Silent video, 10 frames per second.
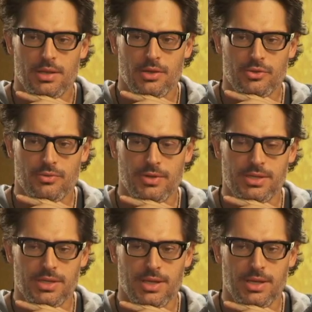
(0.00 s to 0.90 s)
You know,
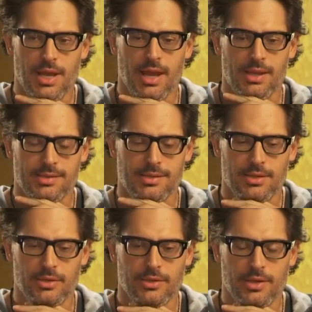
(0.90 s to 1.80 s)
Teresa and Allison
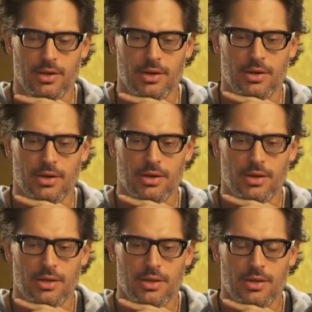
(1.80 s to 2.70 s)
and Luke are
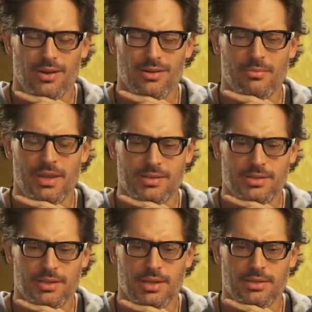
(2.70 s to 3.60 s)

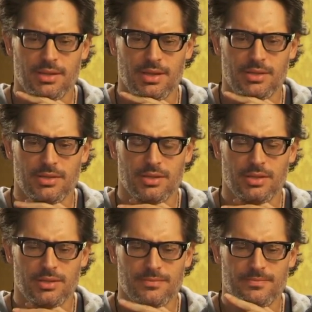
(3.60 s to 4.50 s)
amazing,
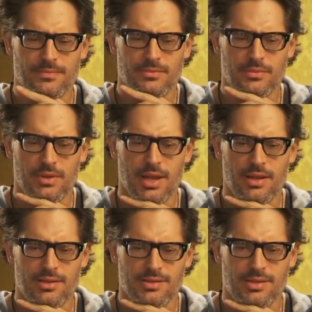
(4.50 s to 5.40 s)
and
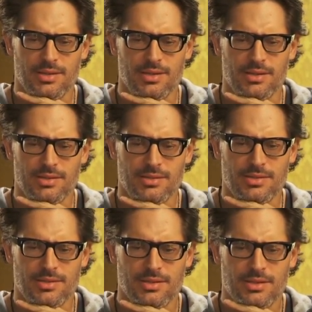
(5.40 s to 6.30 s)
Allison
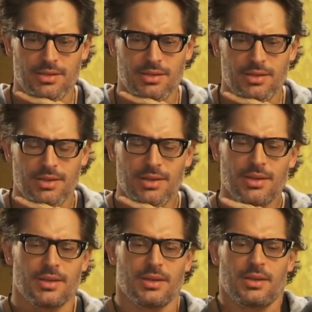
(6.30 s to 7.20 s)
is,
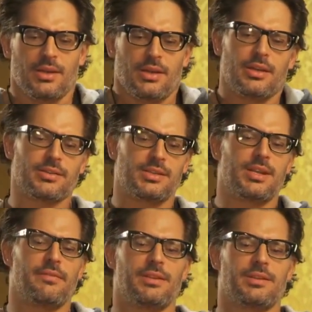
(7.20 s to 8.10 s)
you know,
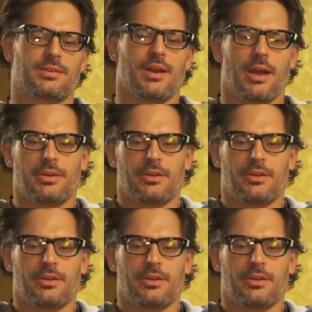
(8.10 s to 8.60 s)
Steven described